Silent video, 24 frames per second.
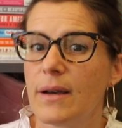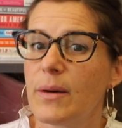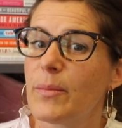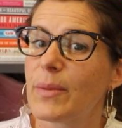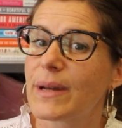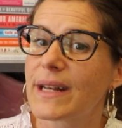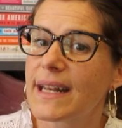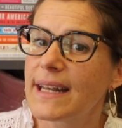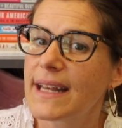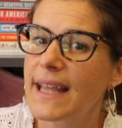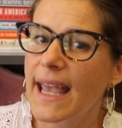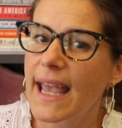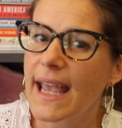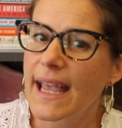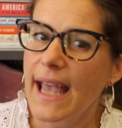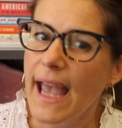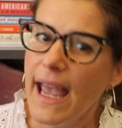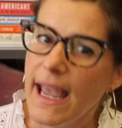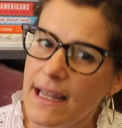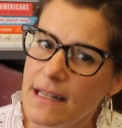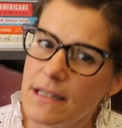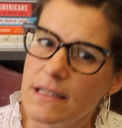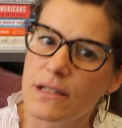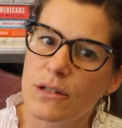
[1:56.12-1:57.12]
But in
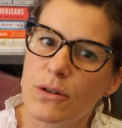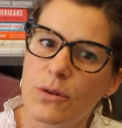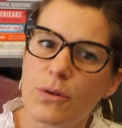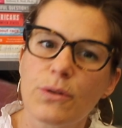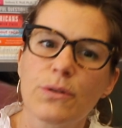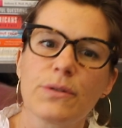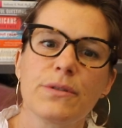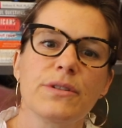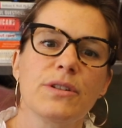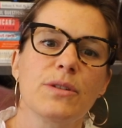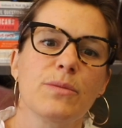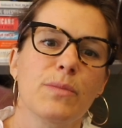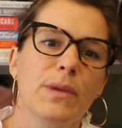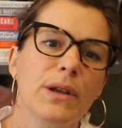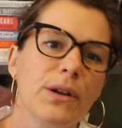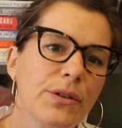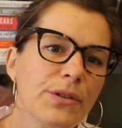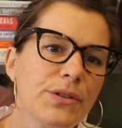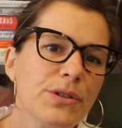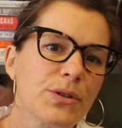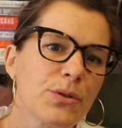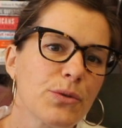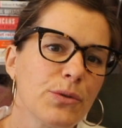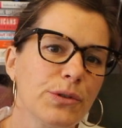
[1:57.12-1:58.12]
K-8 schools,
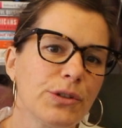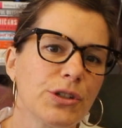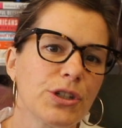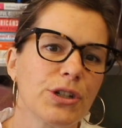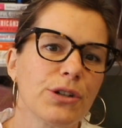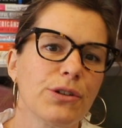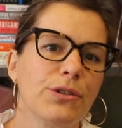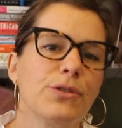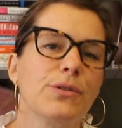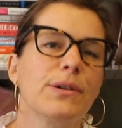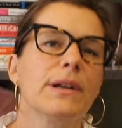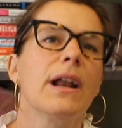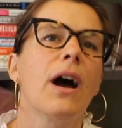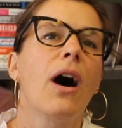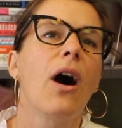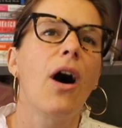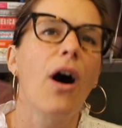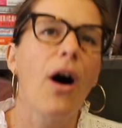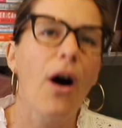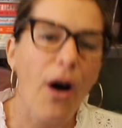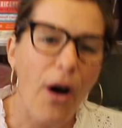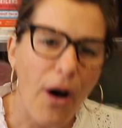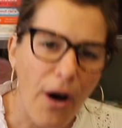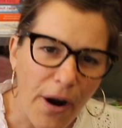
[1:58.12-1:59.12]
middle school
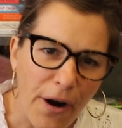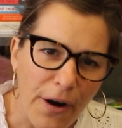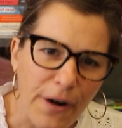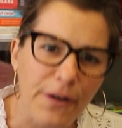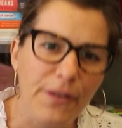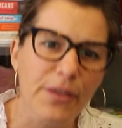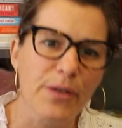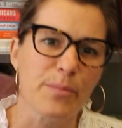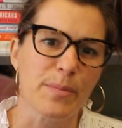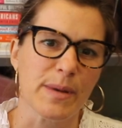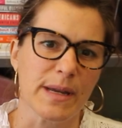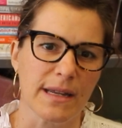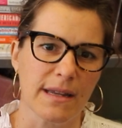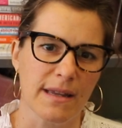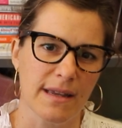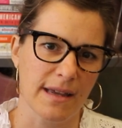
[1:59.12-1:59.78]
children are the big